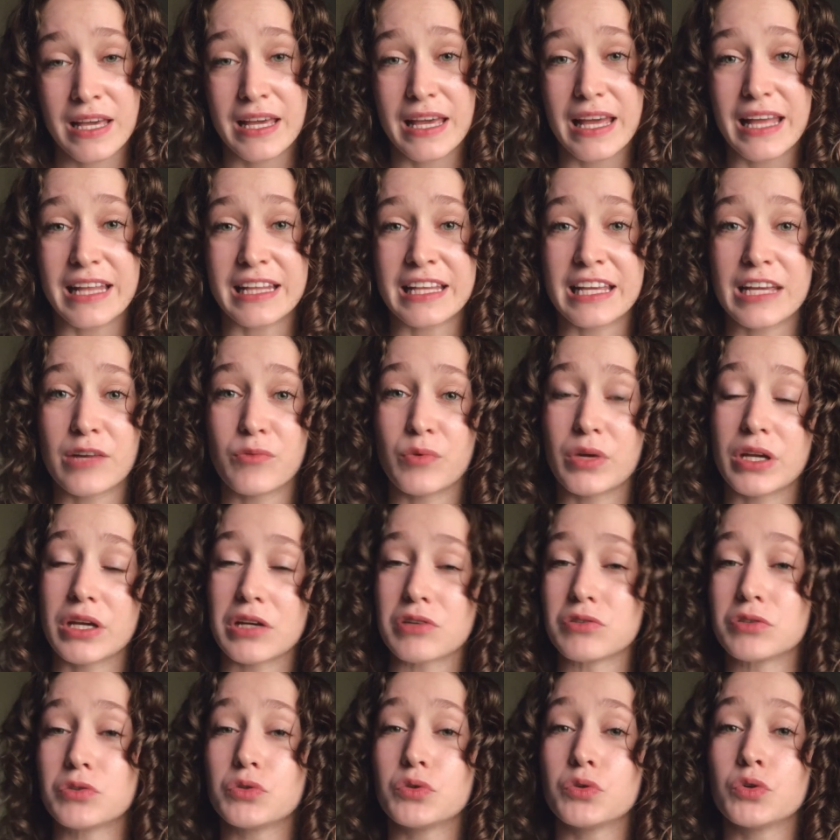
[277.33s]
And here we
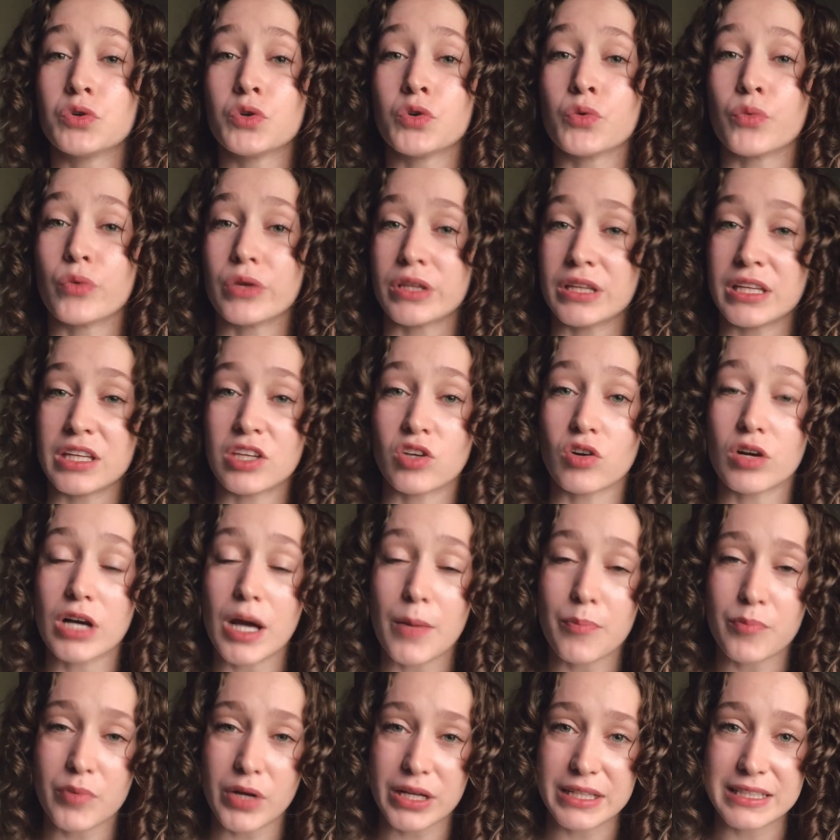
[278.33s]
can do with the yoga
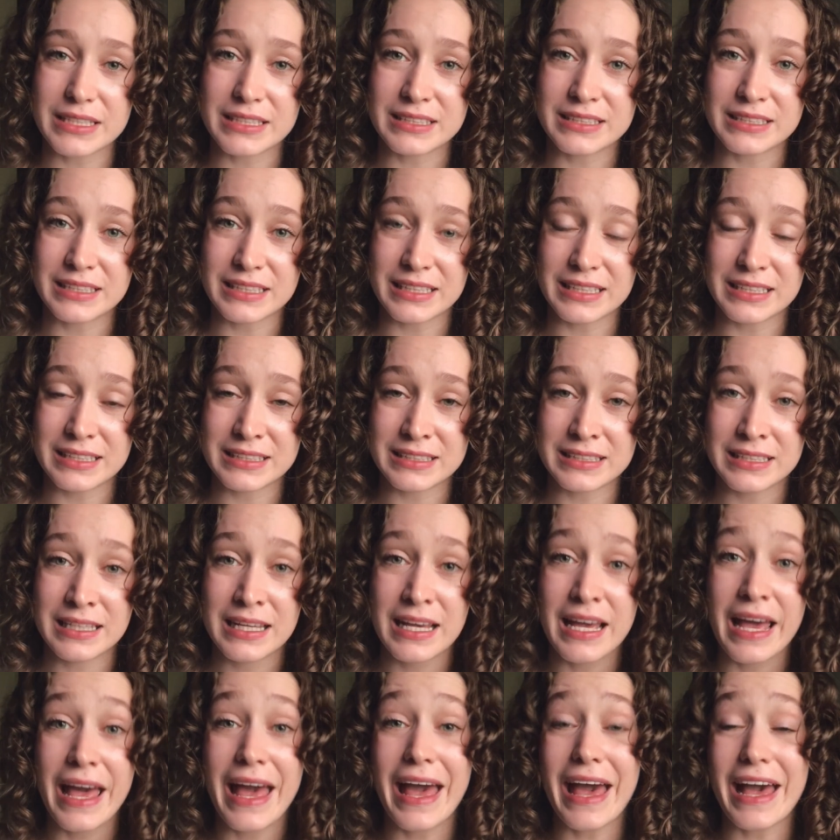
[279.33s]
practices
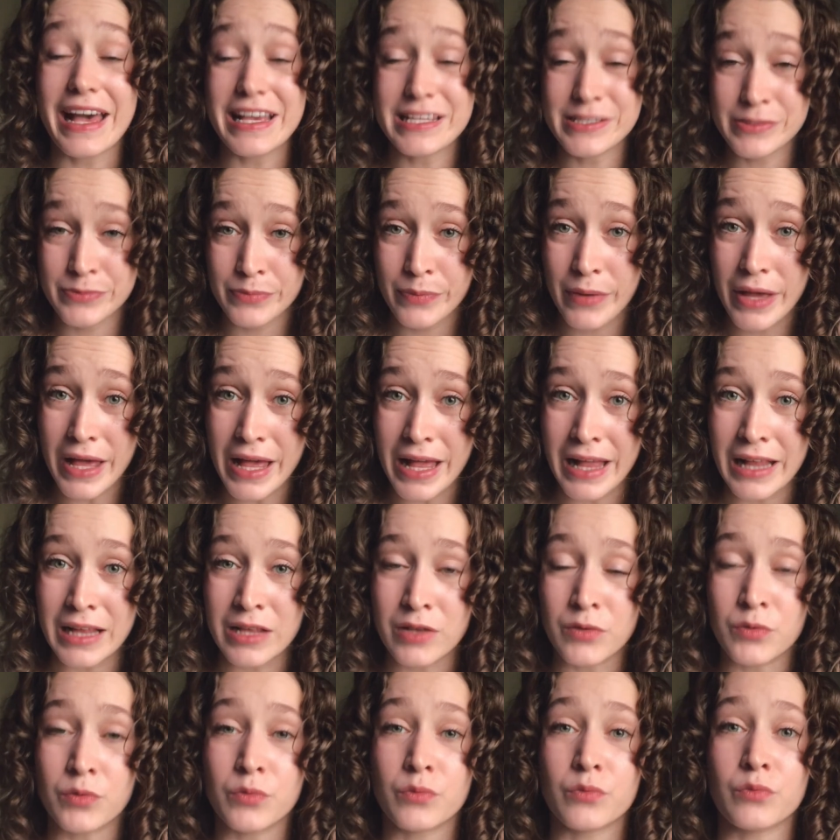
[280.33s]
as
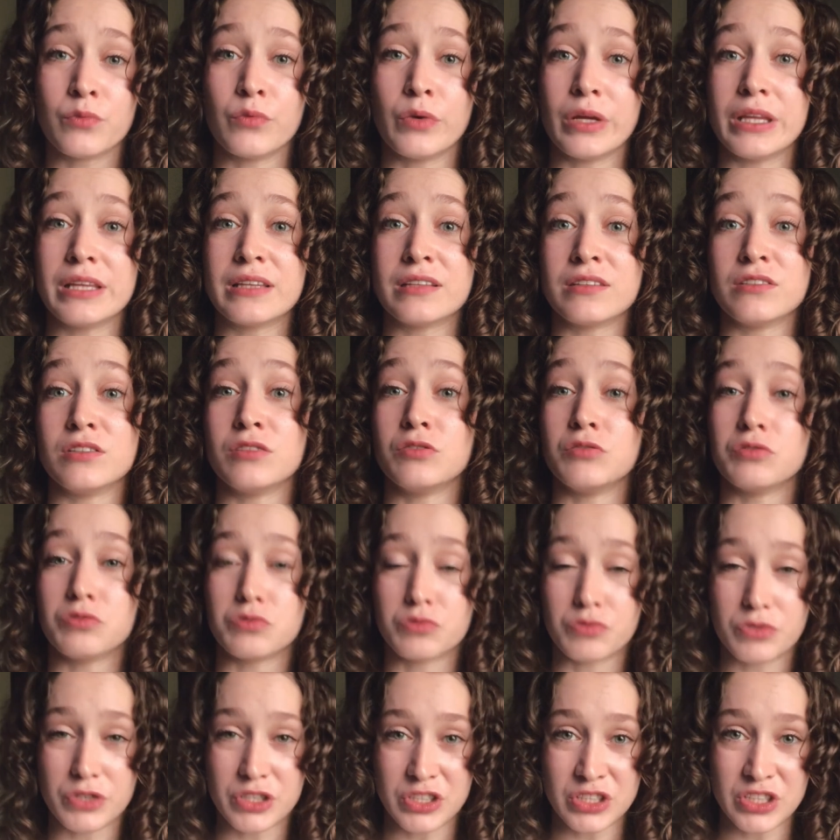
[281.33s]
well with the
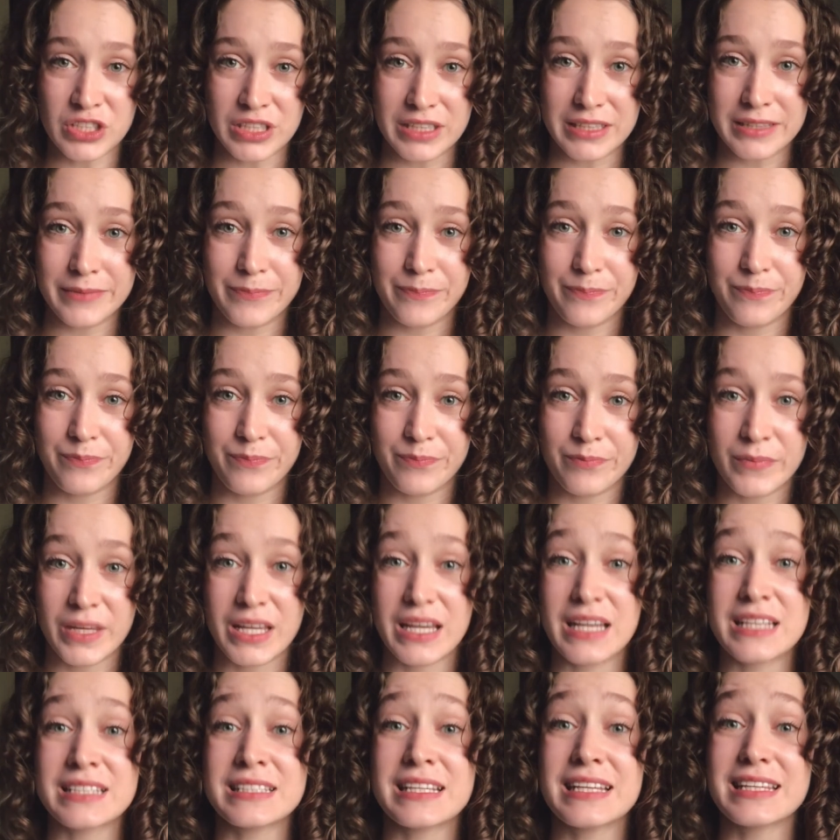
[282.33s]
nutrition,
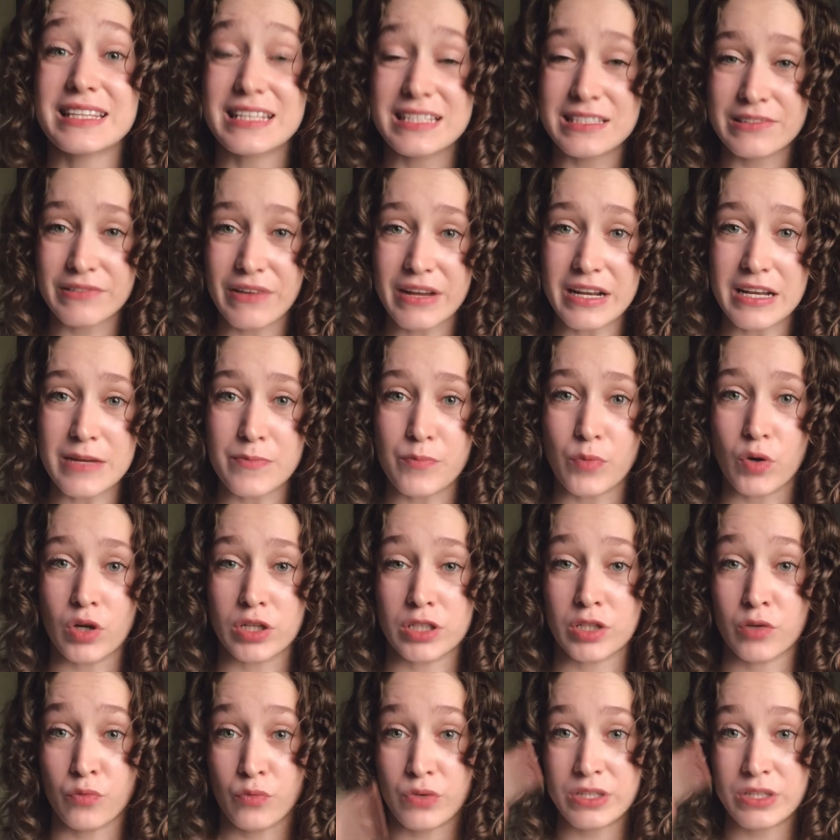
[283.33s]
because it is very important.